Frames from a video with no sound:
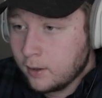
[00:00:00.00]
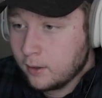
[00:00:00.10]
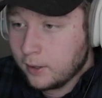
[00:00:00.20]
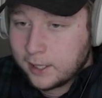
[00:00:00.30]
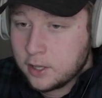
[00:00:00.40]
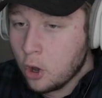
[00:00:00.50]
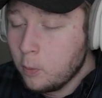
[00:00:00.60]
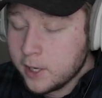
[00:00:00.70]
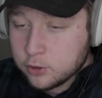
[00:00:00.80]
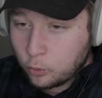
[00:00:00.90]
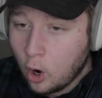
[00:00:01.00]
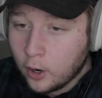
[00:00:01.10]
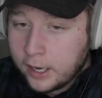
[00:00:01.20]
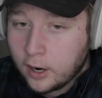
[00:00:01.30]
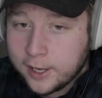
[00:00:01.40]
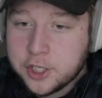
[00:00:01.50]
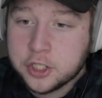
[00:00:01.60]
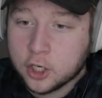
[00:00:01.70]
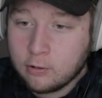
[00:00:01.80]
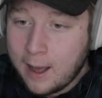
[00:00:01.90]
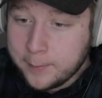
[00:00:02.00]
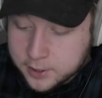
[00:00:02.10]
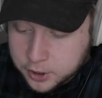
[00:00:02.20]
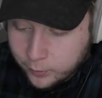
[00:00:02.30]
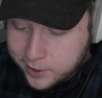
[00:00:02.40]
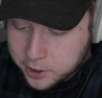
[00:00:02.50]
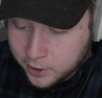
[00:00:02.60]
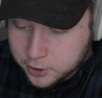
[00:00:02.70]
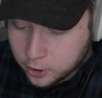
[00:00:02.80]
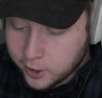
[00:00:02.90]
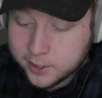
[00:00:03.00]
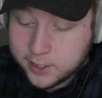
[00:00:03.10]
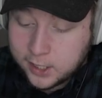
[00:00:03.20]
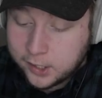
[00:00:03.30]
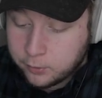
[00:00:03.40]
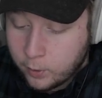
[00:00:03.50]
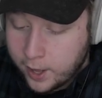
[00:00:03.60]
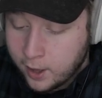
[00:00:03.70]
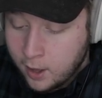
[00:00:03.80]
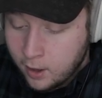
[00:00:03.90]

Like nobody's wrong here. It's just a crappy situation because you're gonna see it either way.